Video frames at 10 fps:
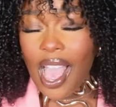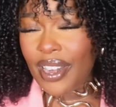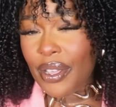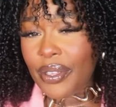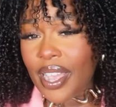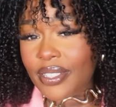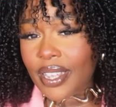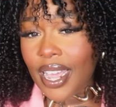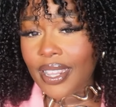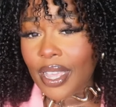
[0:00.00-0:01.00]
I know you guys are
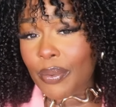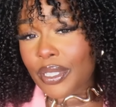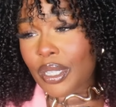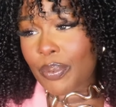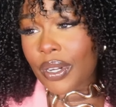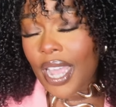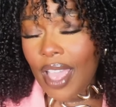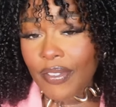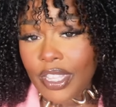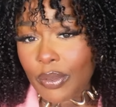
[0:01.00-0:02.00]
kind of like, what's the point of
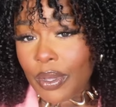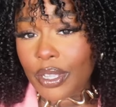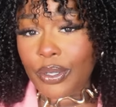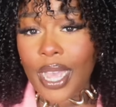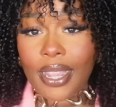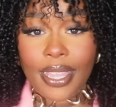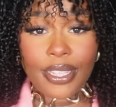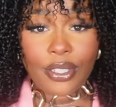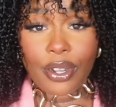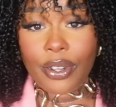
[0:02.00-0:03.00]
having this one because you got
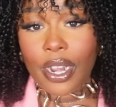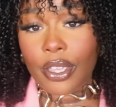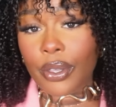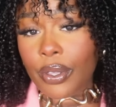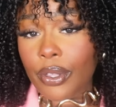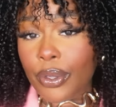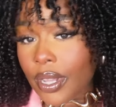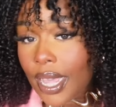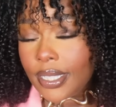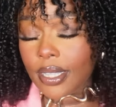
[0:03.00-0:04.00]
lace on you're not
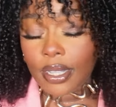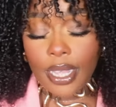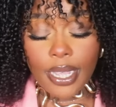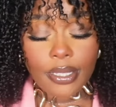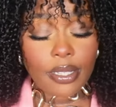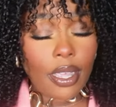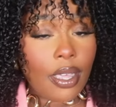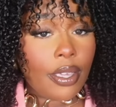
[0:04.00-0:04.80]
utilizing the lace.